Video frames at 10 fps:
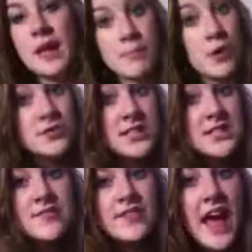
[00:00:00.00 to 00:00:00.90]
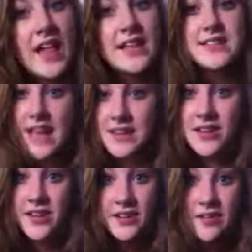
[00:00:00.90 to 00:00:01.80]
most season finales end
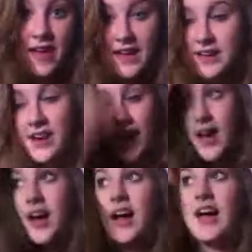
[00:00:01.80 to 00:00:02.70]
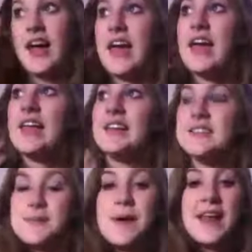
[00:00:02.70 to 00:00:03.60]
on a cliffhanger. And
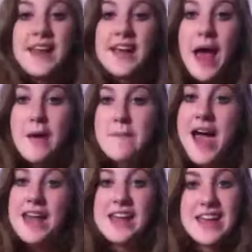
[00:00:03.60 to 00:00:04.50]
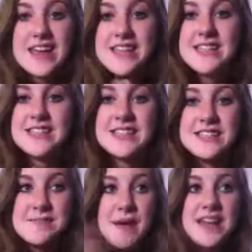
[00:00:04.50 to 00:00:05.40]
depending on how bad it is,
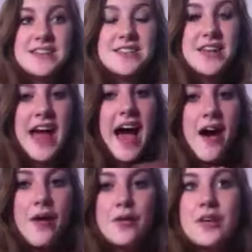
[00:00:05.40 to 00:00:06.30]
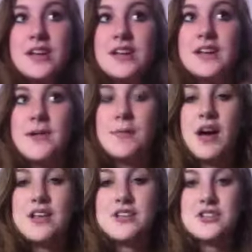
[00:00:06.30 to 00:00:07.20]
depends on how
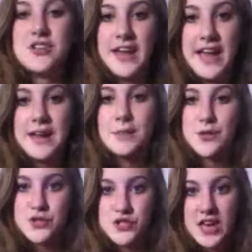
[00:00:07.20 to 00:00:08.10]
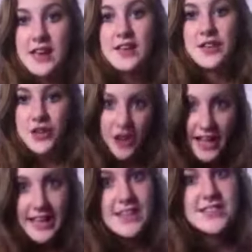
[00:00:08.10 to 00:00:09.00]
much animal shit your
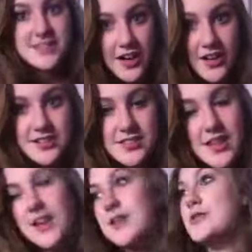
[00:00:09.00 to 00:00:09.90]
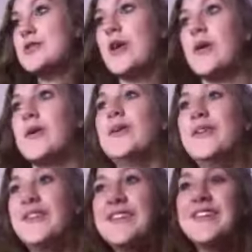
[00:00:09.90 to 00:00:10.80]
hiatus sucks.
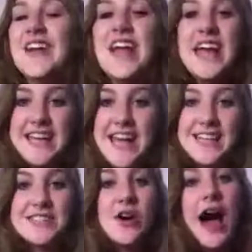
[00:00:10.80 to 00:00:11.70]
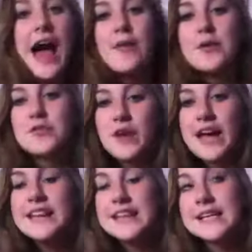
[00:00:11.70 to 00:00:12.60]
So, yeah. So I would
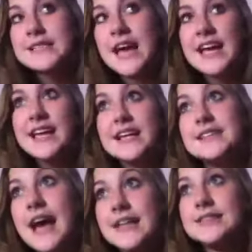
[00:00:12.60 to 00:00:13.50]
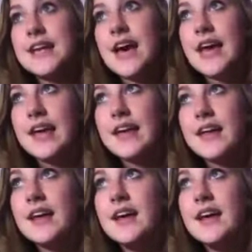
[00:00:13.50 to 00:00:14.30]
rate this hiatus as like